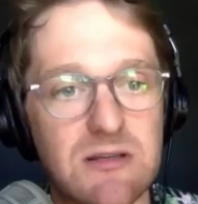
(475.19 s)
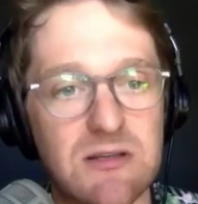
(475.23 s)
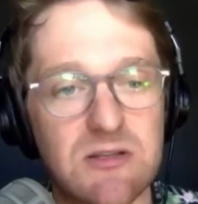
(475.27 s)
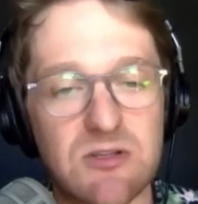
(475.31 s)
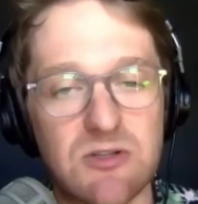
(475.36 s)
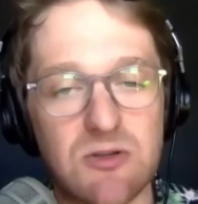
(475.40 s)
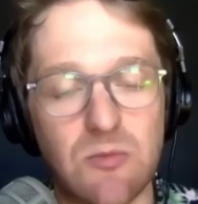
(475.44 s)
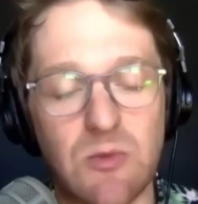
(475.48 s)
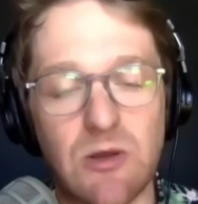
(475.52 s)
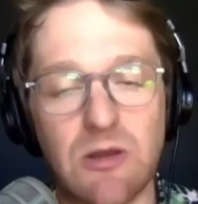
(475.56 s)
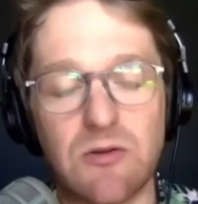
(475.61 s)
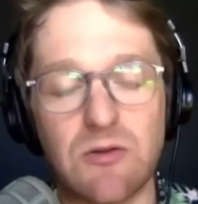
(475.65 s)

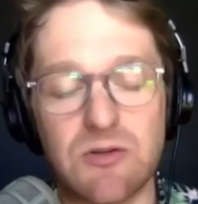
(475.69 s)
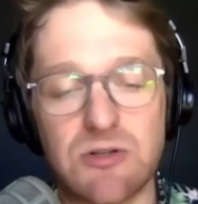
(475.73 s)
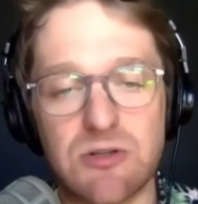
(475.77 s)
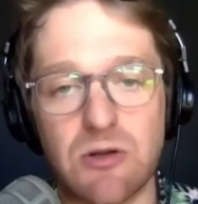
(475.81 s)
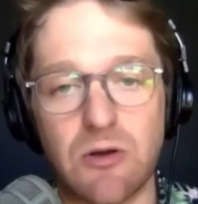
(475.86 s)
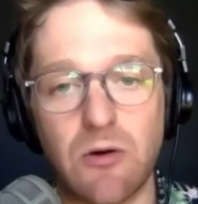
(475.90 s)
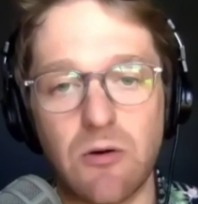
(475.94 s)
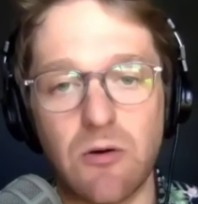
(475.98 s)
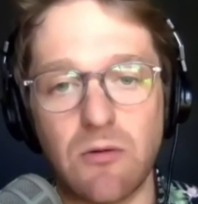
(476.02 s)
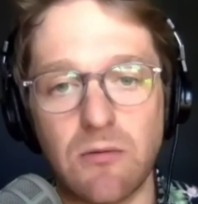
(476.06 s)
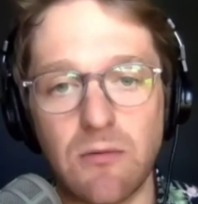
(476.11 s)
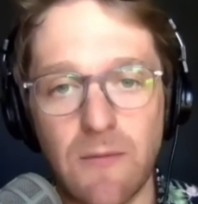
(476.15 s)
assuming there's
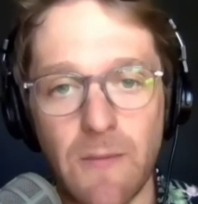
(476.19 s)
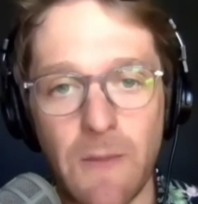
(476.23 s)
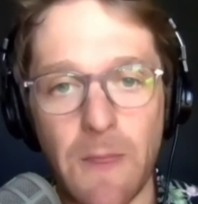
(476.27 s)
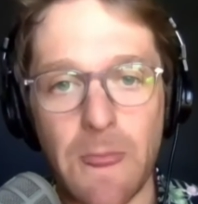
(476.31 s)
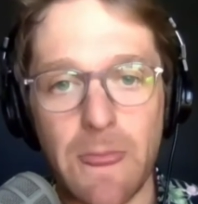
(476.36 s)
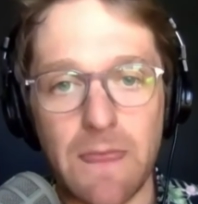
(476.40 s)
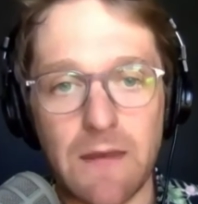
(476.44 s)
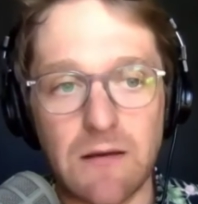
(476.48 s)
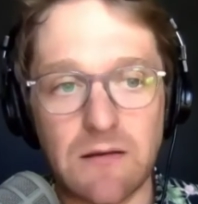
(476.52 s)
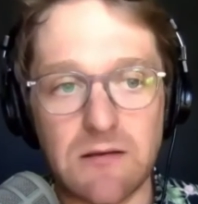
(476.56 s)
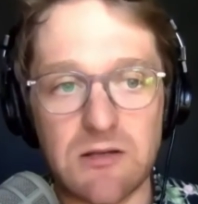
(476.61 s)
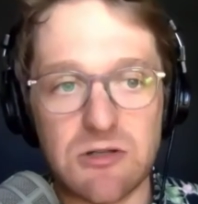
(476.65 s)
no
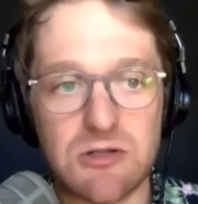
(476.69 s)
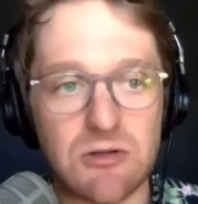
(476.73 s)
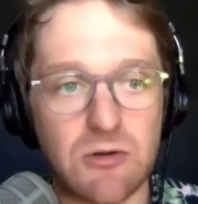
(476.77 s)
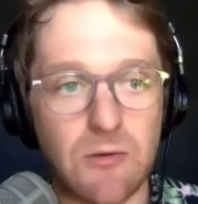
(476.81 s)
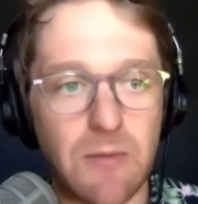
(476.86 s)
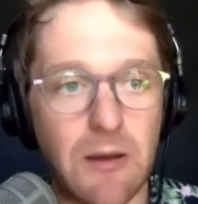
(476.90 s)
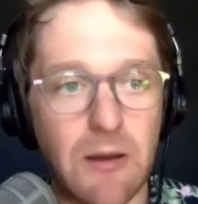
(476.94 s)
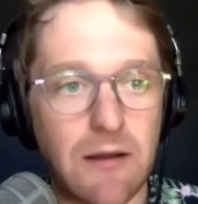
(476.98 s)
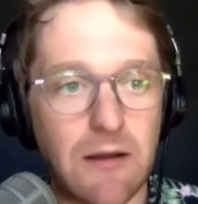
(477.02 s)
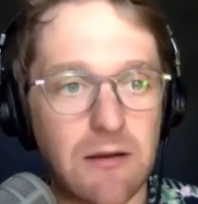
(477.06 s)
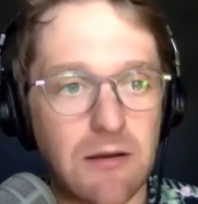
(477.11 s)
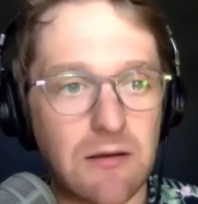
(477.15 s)
additional
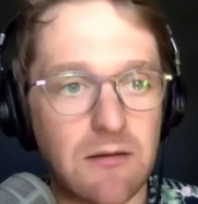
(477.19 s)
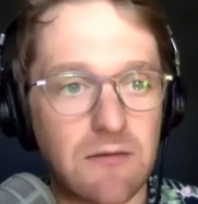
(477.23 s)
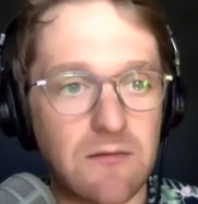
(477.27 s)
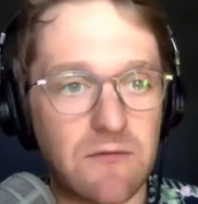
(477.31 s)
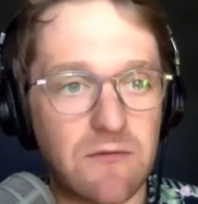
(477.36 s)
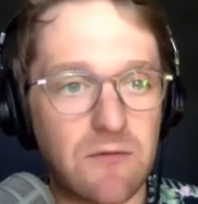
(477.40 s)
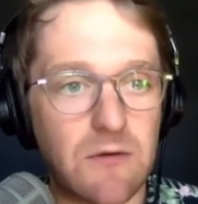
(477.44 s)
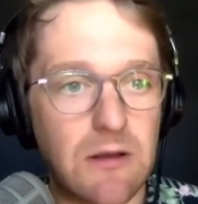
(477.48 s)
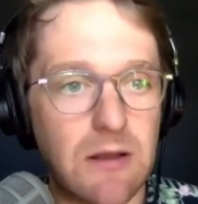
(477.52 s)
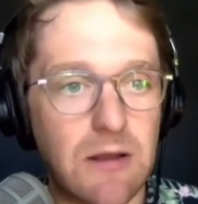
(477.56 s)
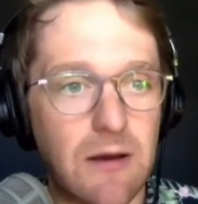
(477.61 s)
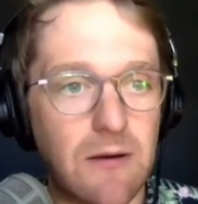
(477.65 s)
panic and
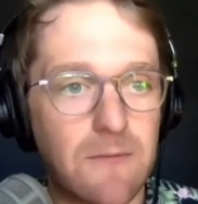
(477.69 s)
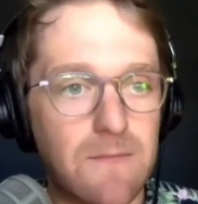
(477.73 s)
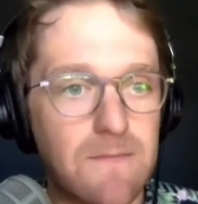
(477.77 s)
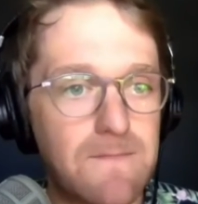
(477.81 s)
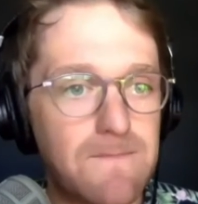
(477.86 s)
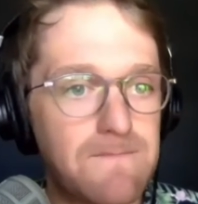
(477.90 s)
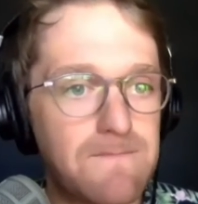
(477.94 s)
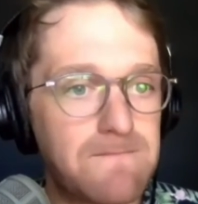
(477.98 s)
freak out.